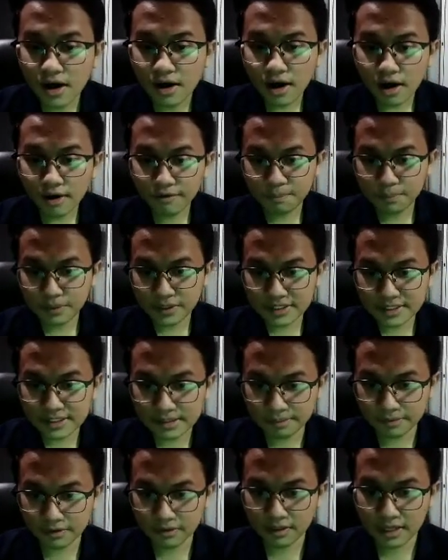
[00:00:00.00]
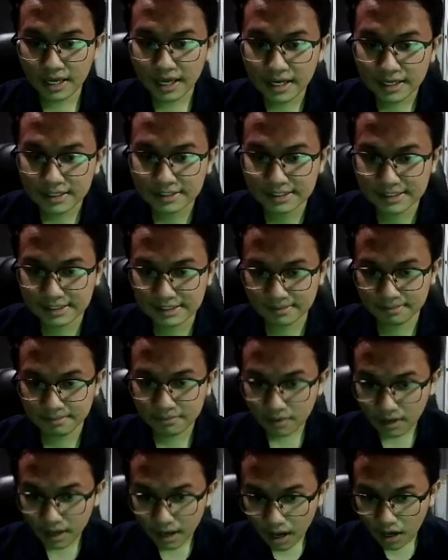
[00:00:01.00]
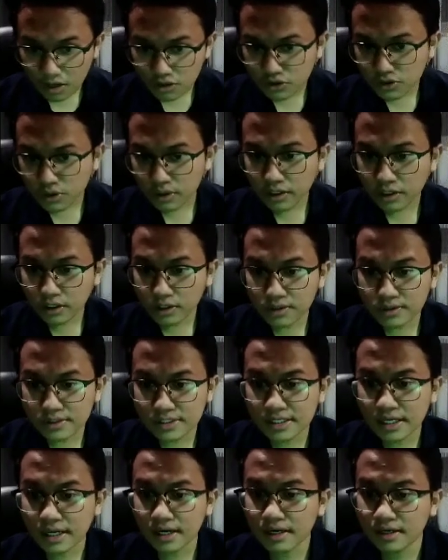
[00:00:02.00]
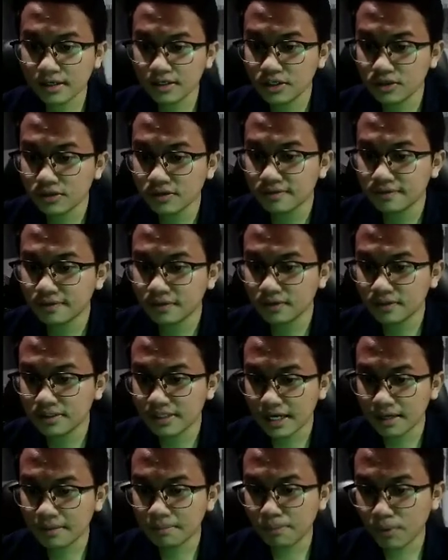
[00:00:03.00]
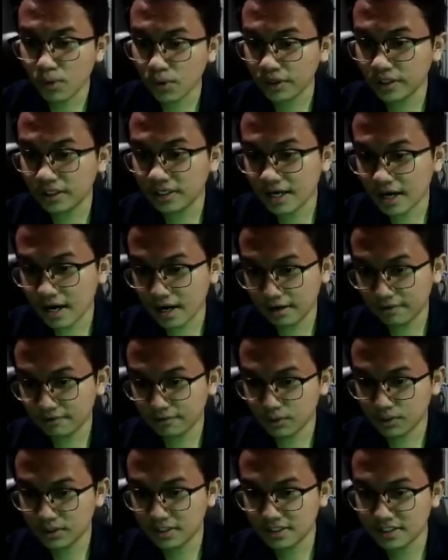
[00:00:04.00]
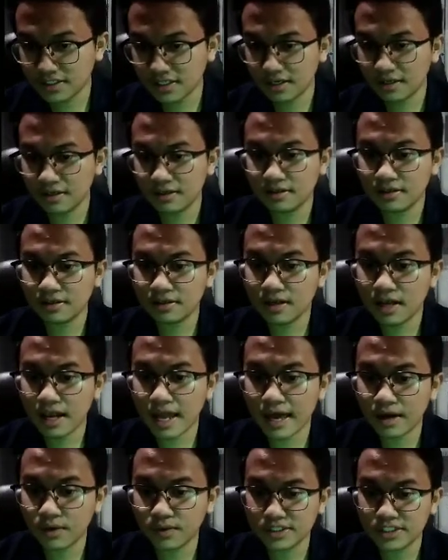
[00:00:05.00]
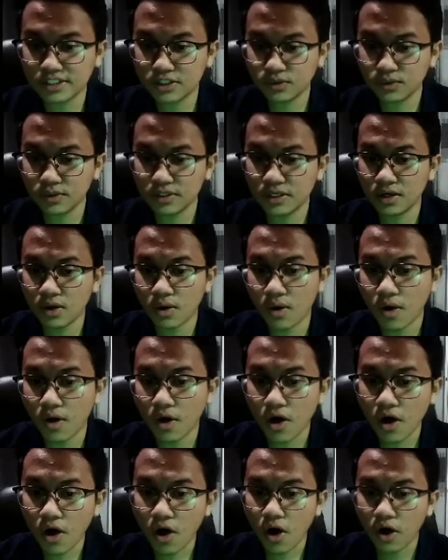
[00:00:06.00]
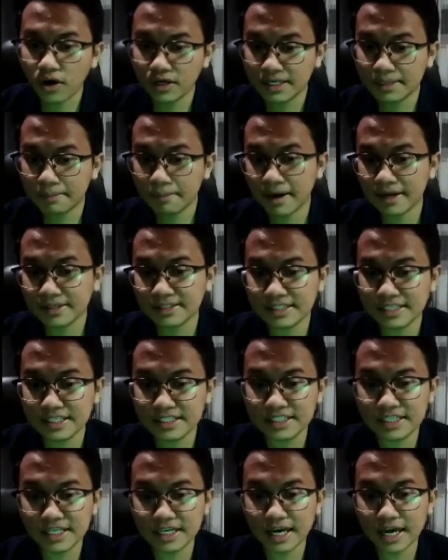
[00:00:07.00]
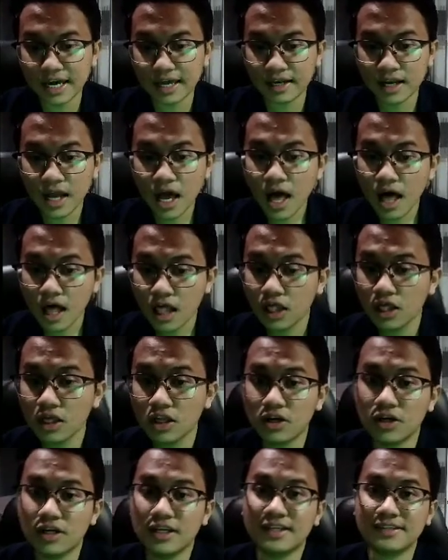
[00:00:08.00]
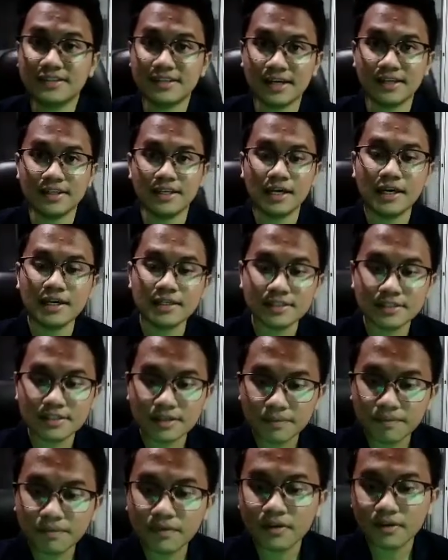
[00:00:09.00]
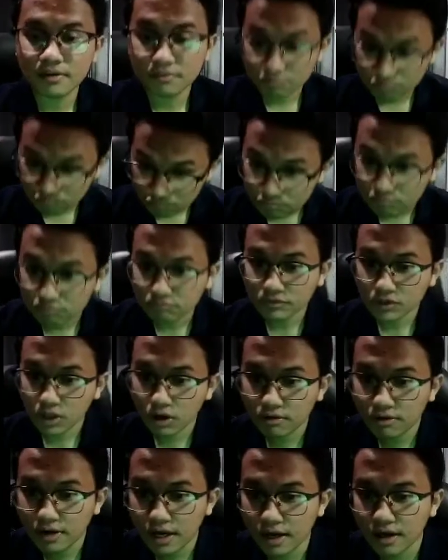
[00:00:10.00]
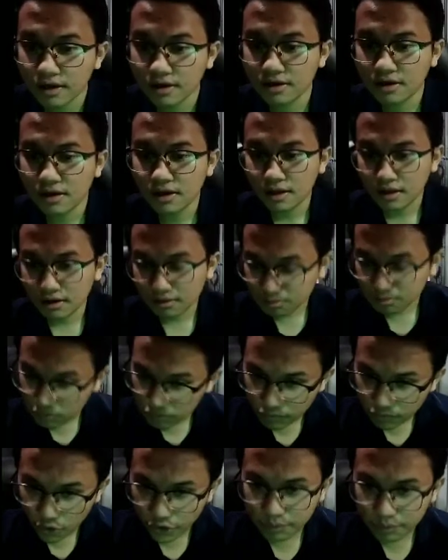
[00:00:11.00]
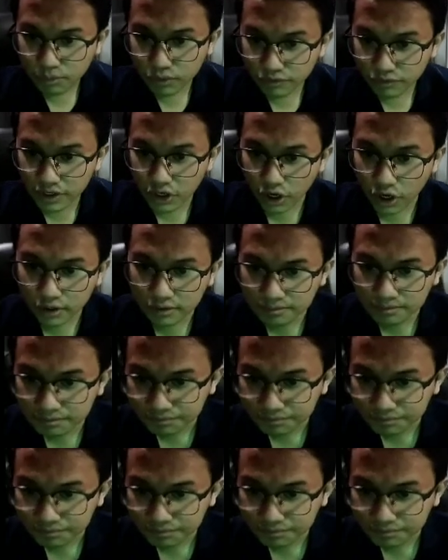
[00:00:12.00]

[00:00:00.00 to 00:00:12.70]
of principled eclecticism also includes a useful 10-point guide for teacher and language student on the best teaching and learning techniques. Okay, moving on.